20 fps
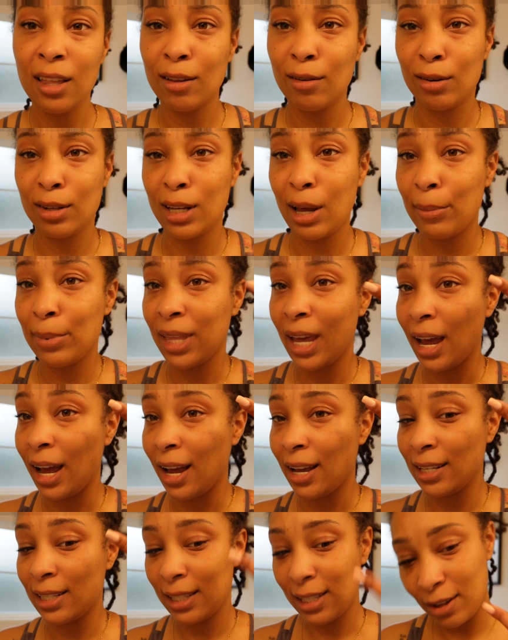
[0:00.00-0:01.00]
And on top of
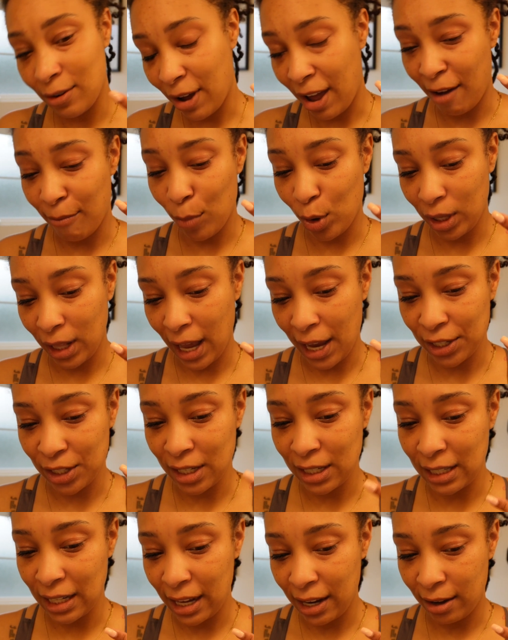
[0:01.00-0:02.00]
that, I still have more
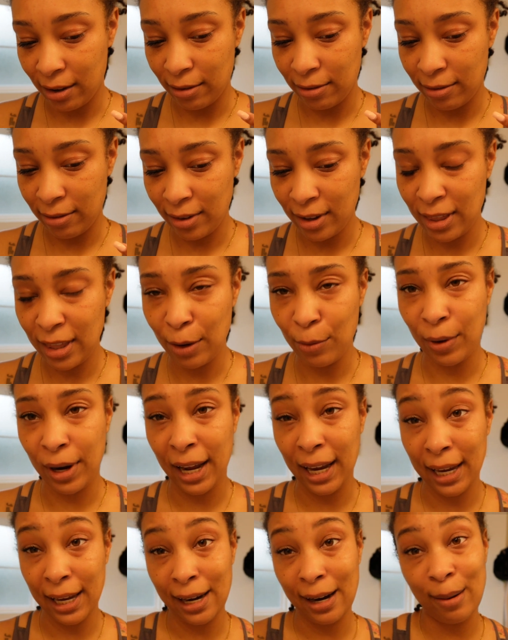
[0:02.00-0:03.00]
lashes left than when
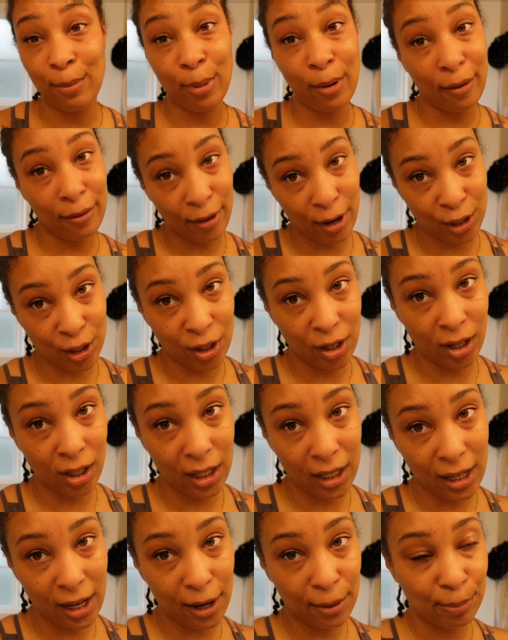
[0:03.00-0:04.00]
I get it
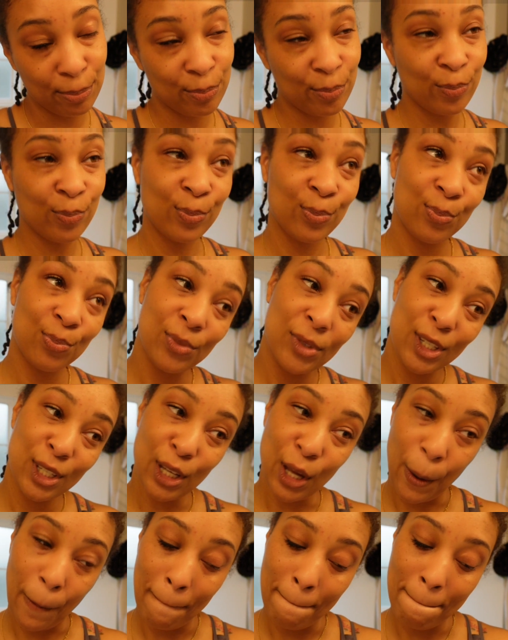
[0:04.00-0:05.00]
professionally done. So,